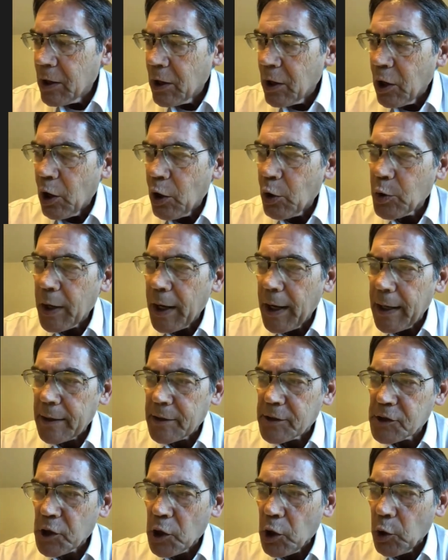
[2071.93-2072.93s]
Okay,
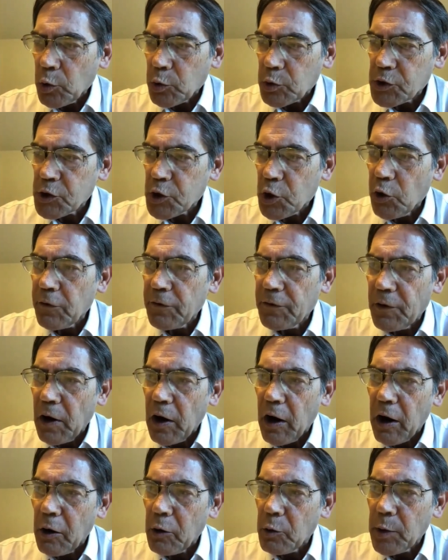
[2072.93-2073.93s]
so
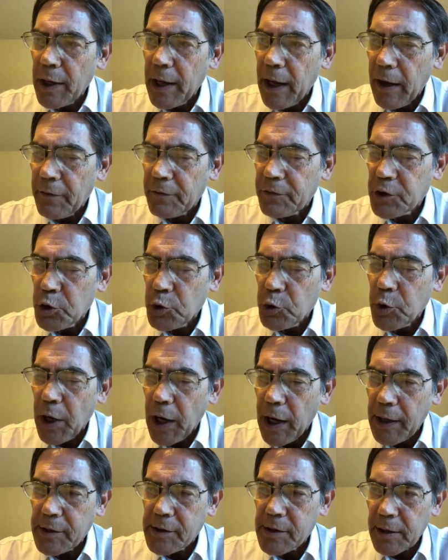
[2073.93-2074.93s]
far we have 2
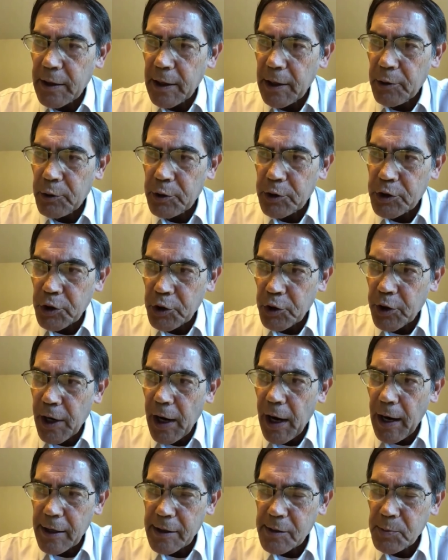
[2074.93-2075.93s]
kinds of literature,
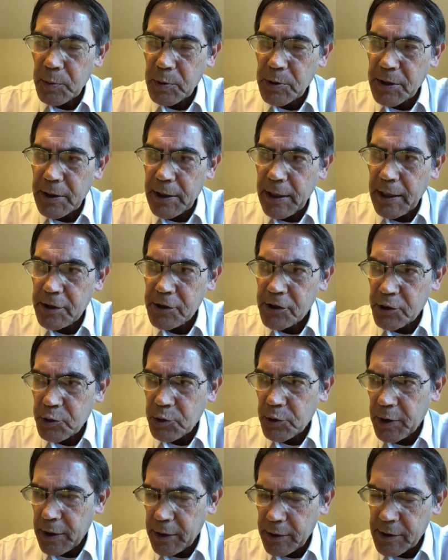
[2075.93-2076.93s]
Gospels and
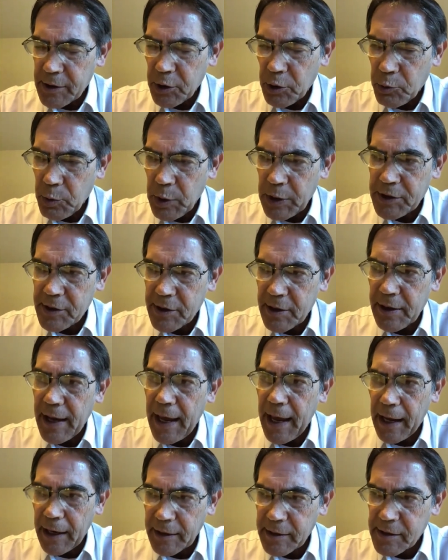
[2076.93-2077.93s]
history. So what's the
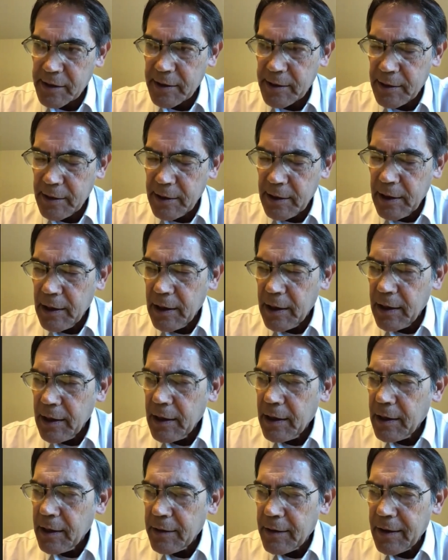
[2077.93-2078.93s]
next?
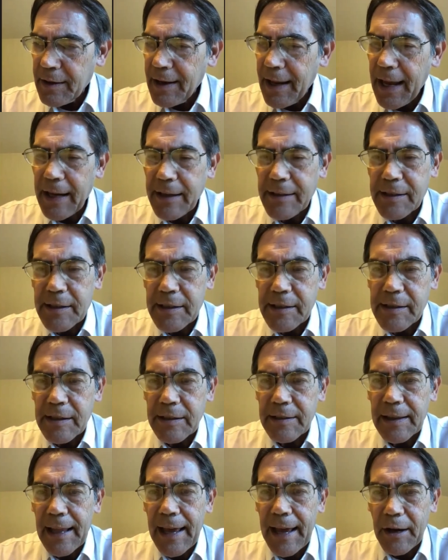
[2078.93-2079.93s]
The next is
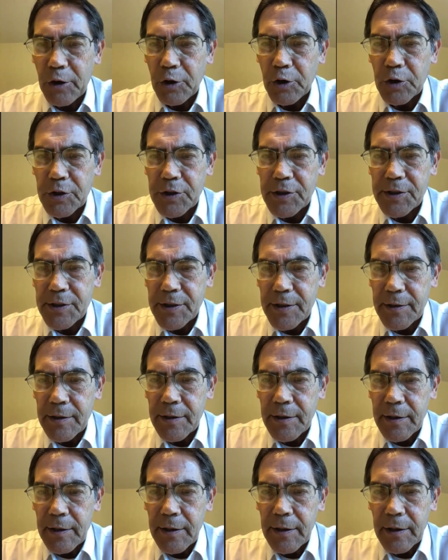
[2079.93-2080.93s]
letters.
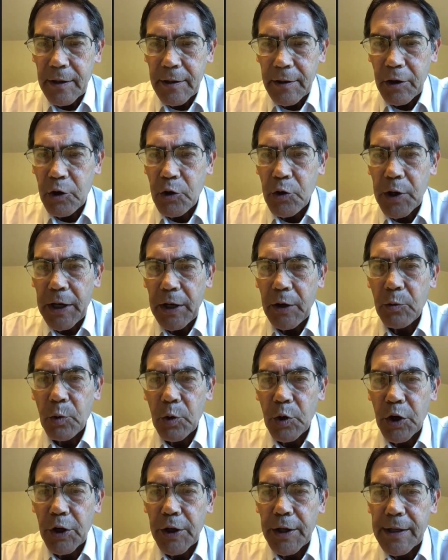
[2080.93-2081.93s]
The Greek
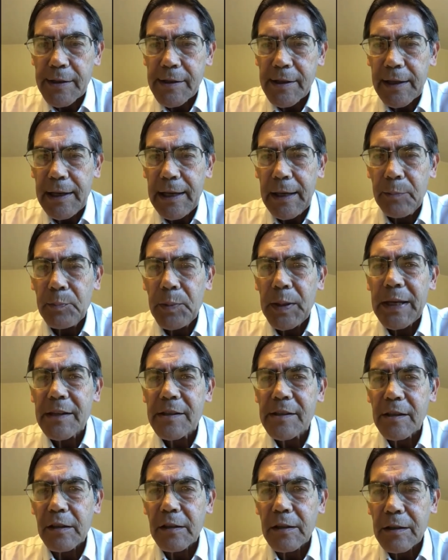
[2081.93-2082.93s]
word is
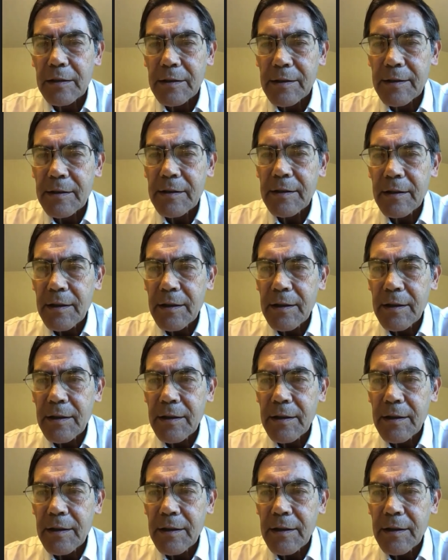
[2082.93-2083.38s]
epistles.